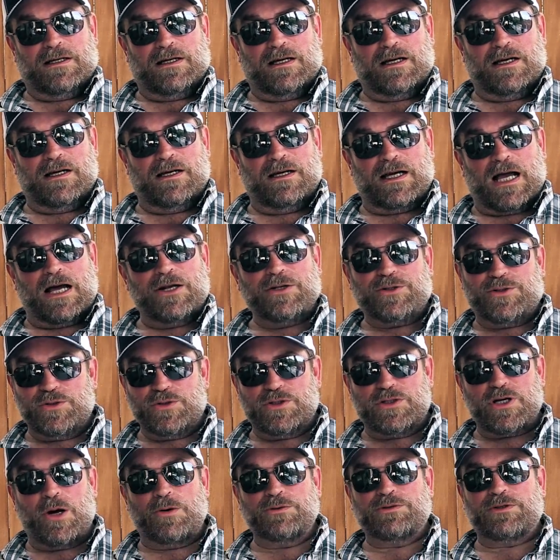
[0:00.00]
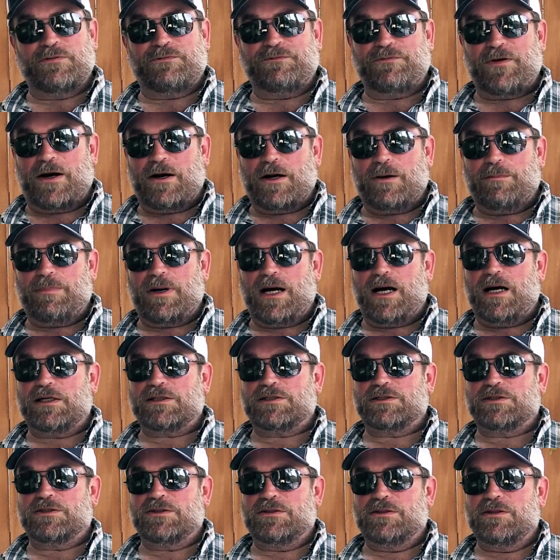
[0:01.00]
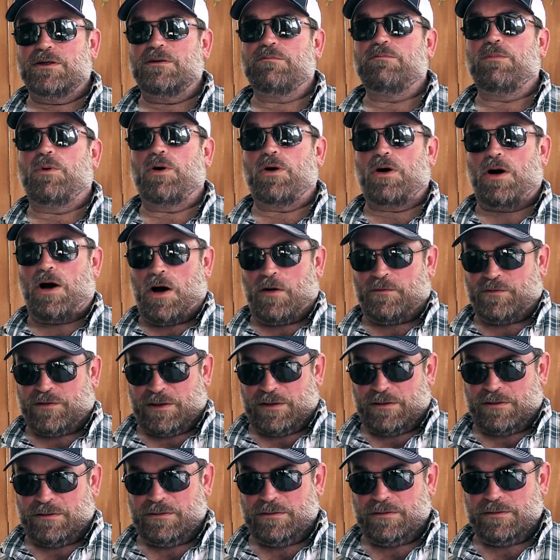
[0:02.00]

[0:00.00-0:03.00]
I do coat the firebox more often